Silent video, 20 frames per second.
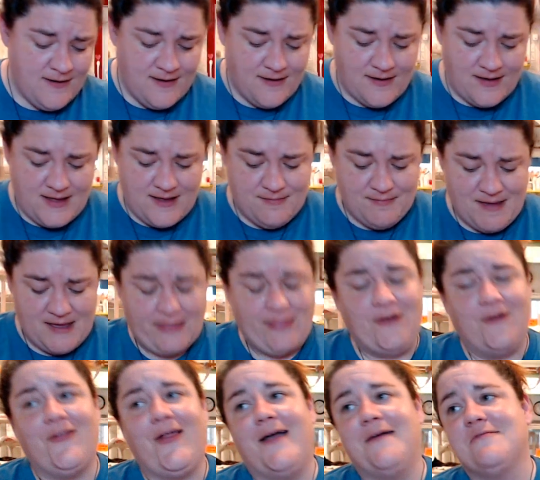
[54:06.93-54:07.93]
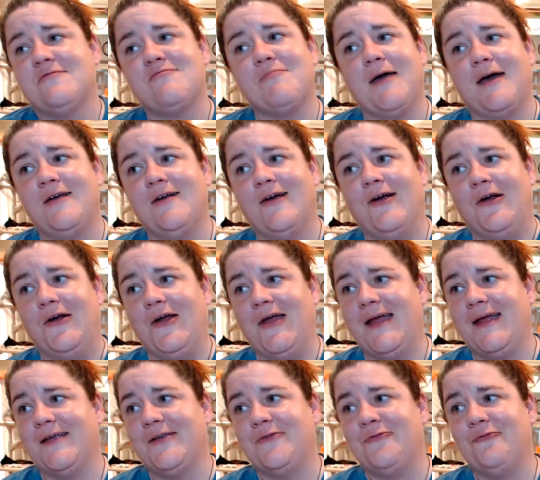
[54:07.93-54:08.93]
and make their lives better
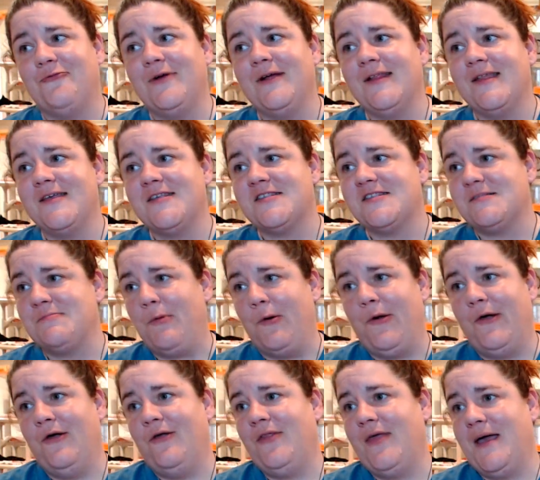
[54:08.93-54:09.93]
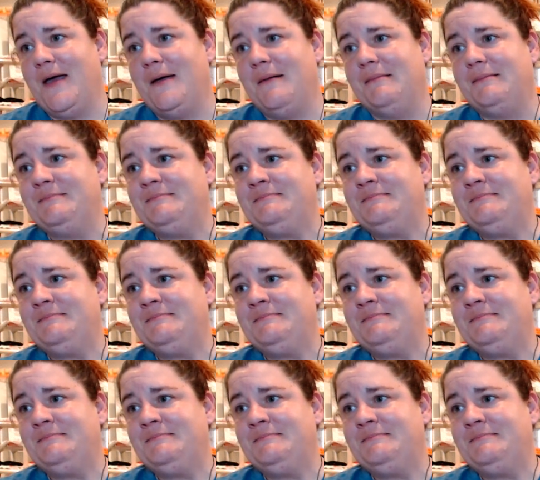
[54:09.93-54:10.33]
and really spoil them.